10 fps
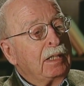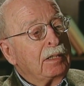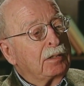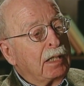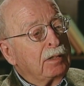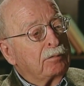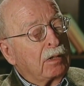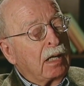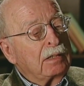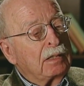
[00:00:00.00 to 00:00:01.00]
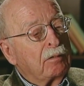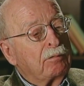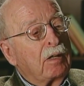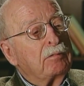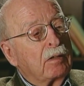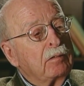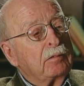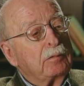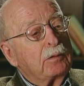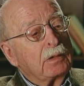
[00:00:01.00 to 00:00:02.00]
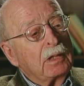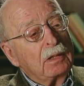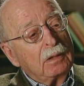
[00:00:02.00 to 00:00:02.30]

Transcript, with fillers: is, is I still find very rewarding.